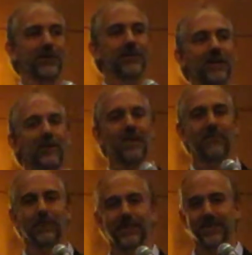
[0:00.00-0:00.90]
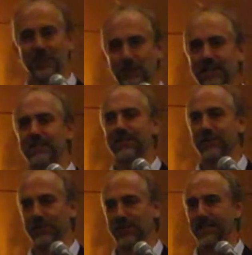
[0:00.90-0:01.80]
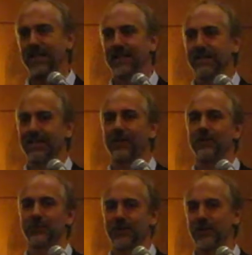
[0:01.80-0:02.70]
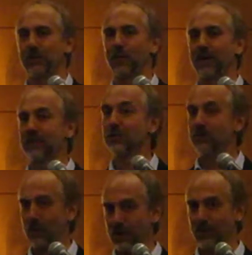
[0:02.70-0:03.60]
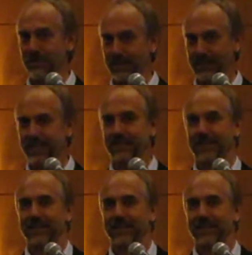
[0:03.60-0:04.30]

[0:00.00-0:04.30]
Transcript: entire life in the space industry that also tends to be where I squander money. But